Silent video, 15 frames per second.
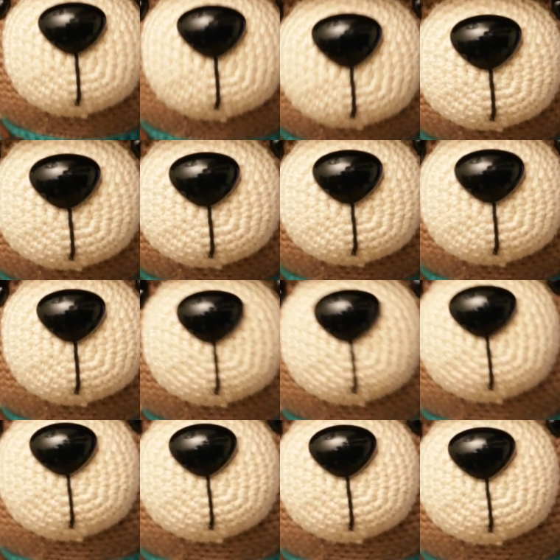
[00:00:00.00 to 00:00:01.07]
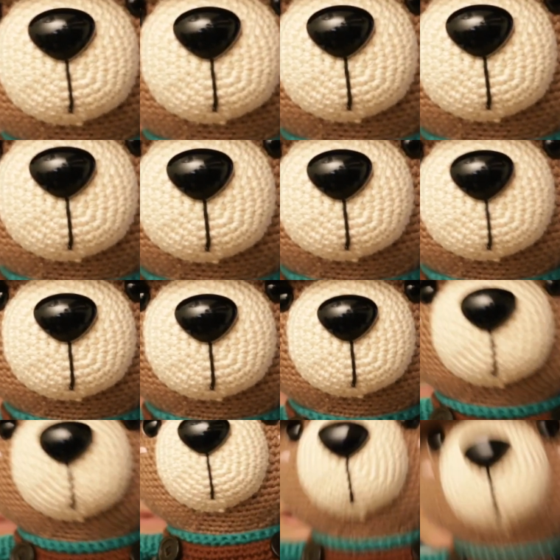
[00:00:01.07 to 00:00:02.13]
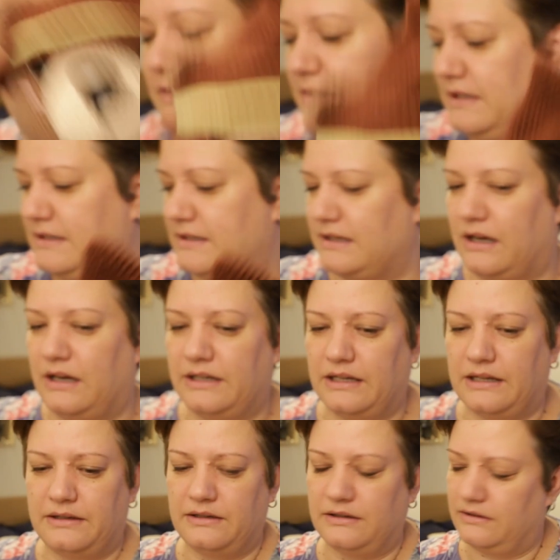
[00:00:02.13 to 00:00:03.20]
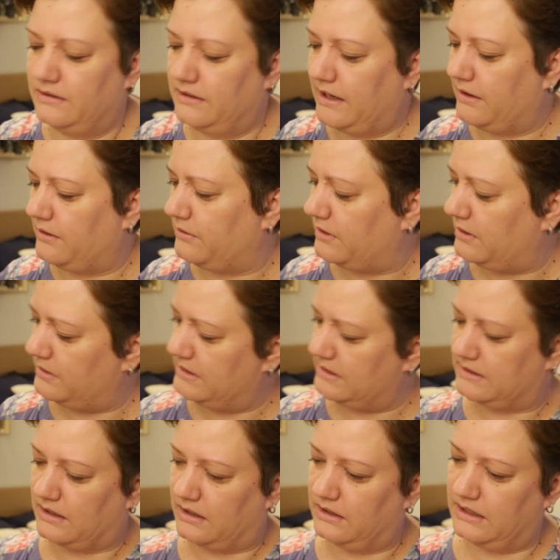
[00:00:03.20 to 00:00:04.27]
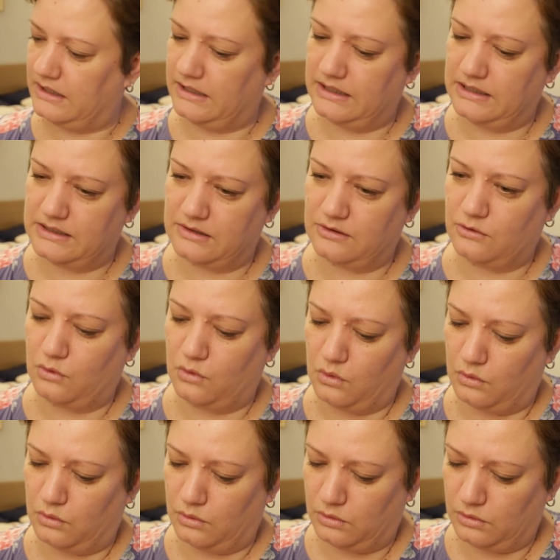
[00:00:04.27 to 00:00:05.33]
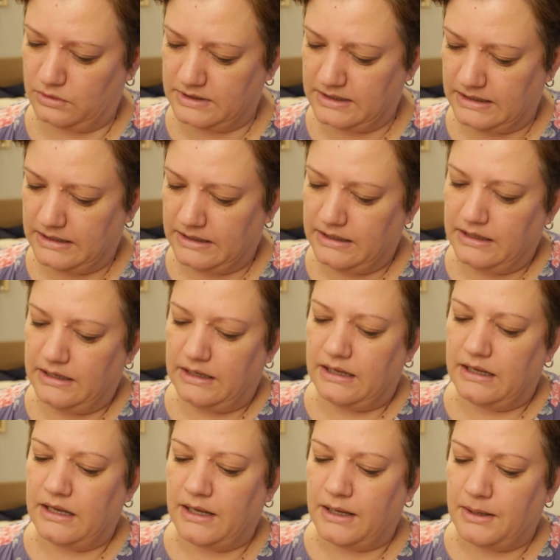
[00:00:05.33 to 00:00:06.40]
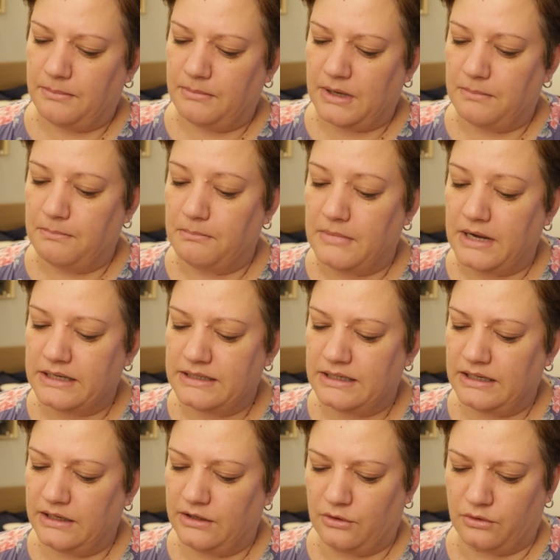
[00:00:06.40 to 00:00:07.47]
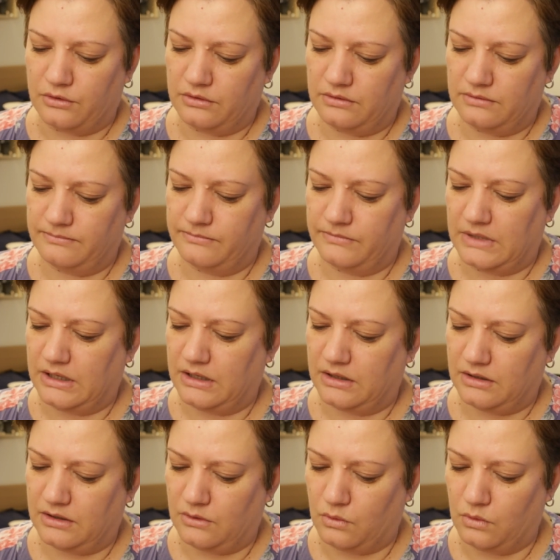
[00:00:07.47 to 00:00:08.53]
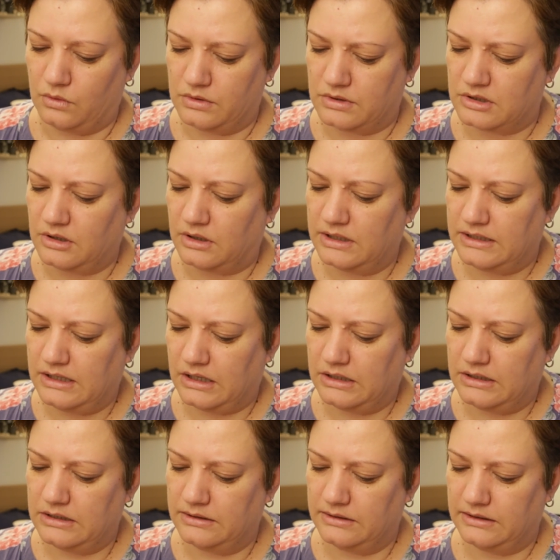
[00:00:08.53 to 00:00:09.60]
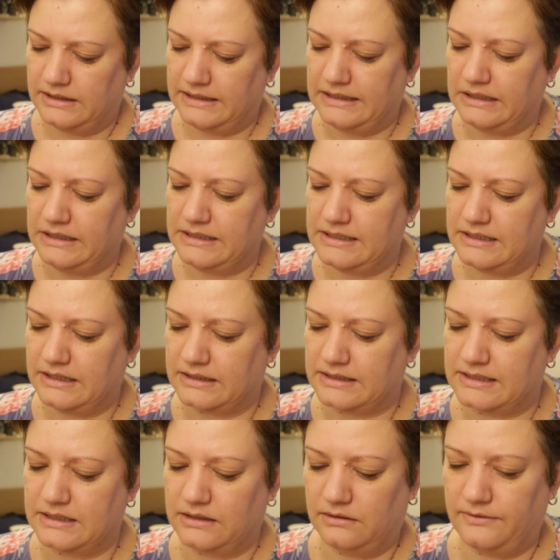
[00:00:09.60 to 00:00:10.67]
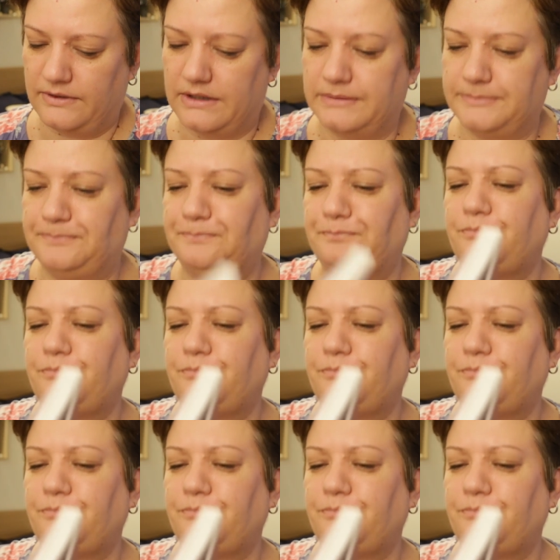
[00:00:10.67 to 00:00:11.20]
bears. I think from this specific designer, now the designer is called Madeleine or Soledad Iglesias Silva.